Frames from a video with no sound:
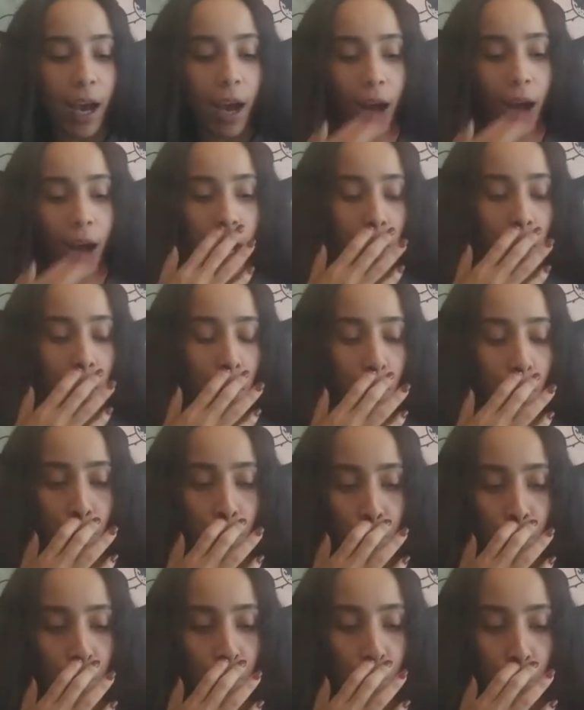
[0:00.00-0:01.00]

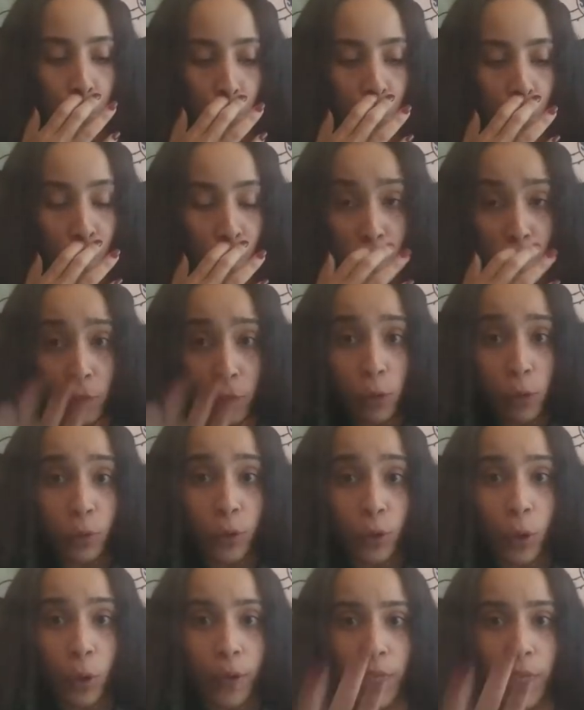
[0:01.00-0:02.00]
For those who
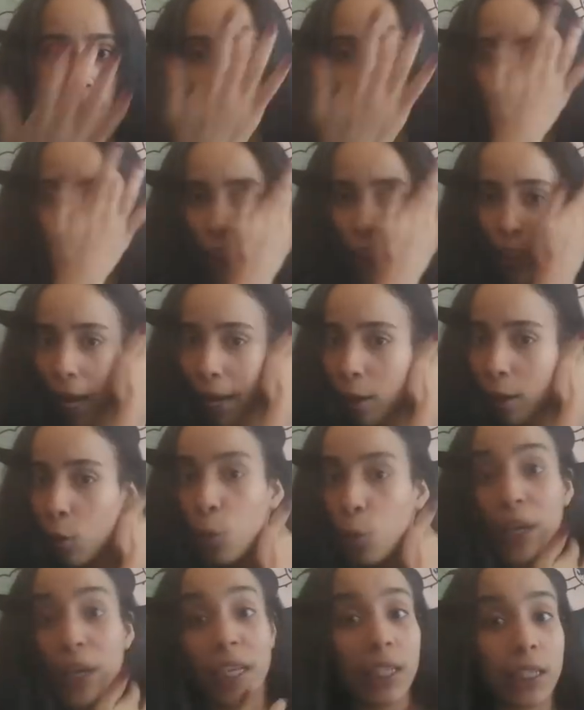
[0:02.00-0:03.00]
donate to my
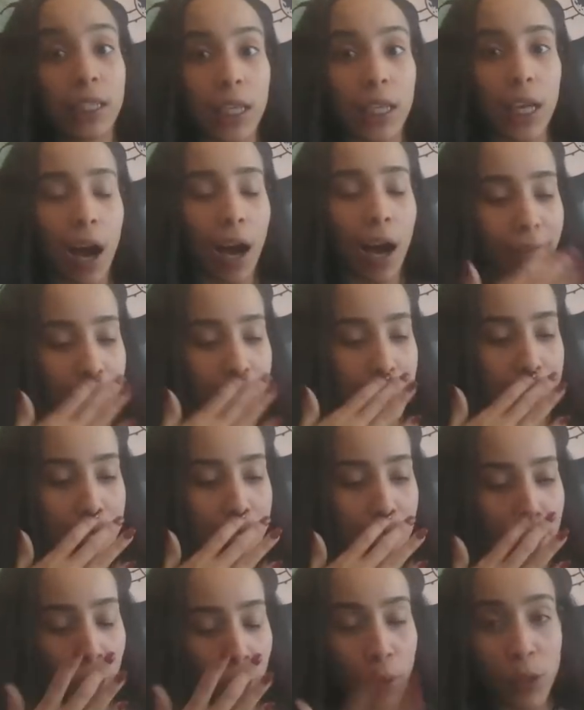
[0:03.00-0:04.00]
channel willingly,
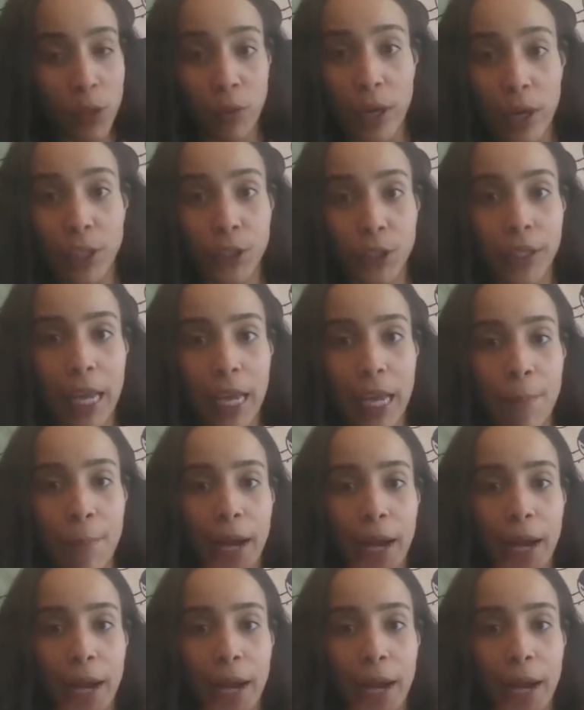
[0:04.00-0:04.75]
obviously, I always write your name and I